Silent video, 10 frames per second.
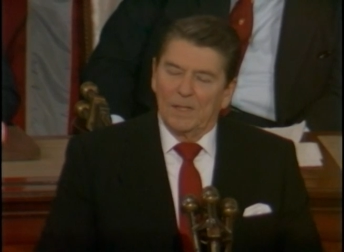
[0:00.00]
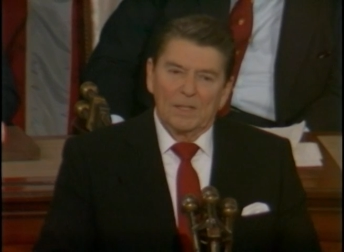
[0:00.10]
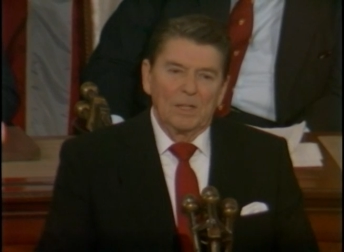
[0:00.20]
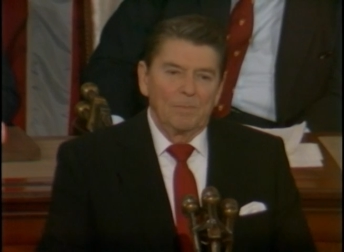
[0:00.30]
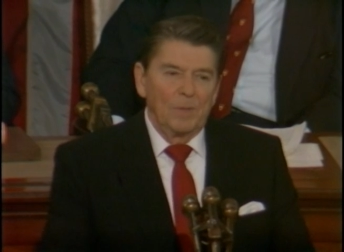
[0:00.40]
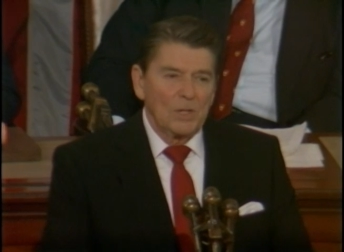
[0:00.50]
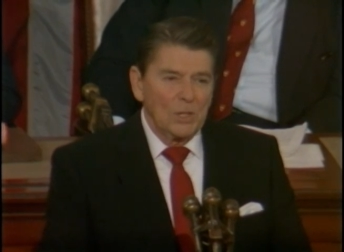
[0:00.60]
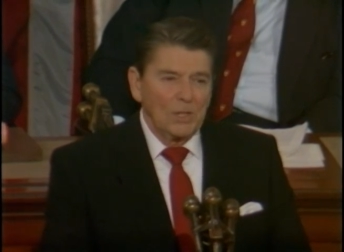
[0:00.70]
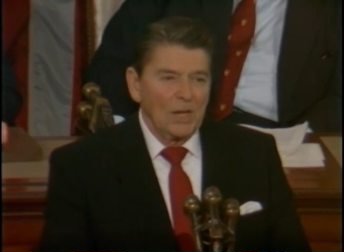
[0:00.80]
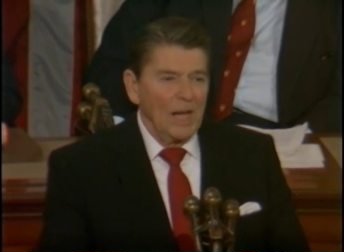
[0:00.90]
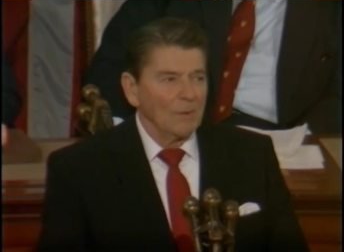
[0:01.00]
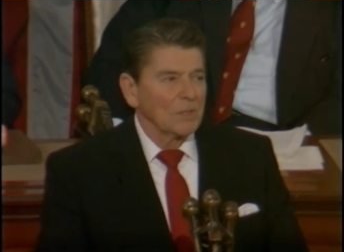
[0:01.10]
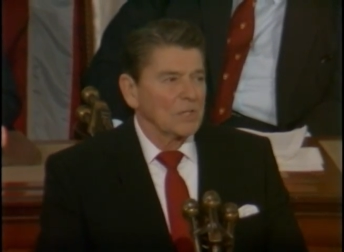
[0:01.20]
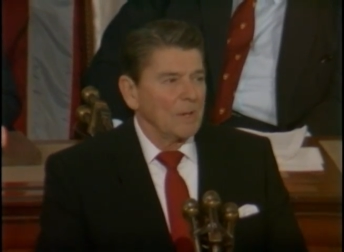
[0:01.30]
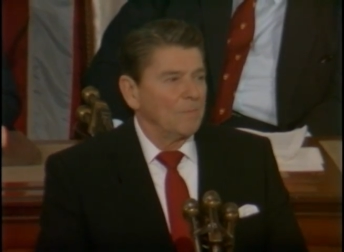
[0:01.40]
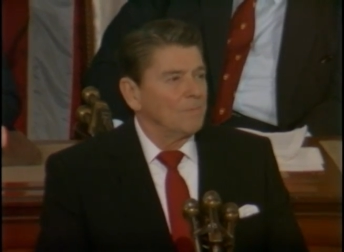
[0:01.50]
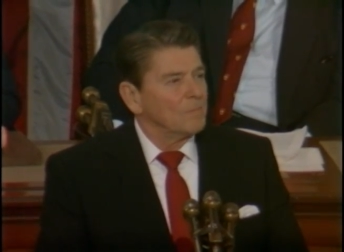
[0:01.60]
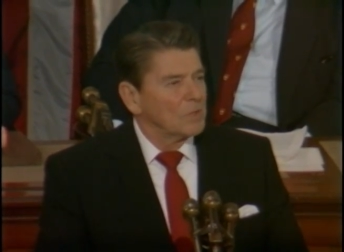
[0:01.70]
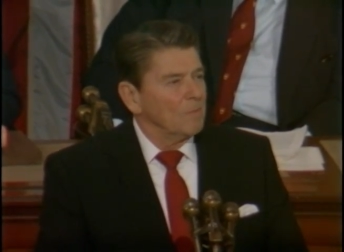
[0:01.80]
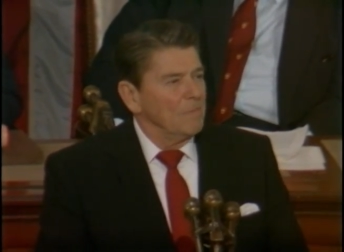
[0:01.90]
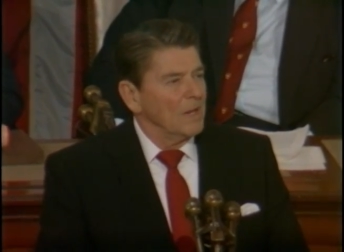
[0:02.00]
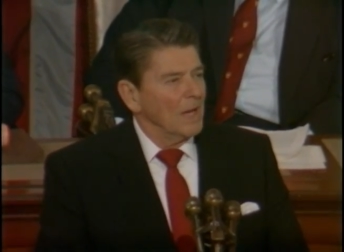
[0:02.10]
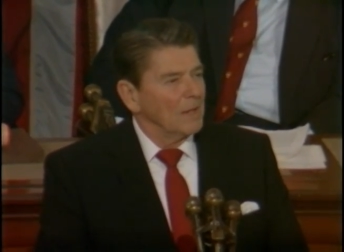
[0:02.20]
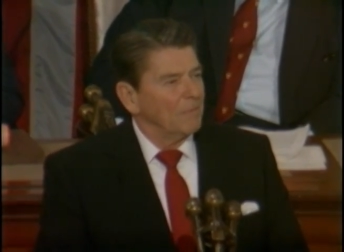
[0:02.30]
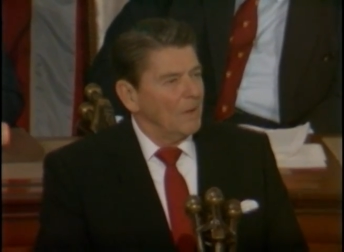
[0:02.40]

In the budget that I will sub submit on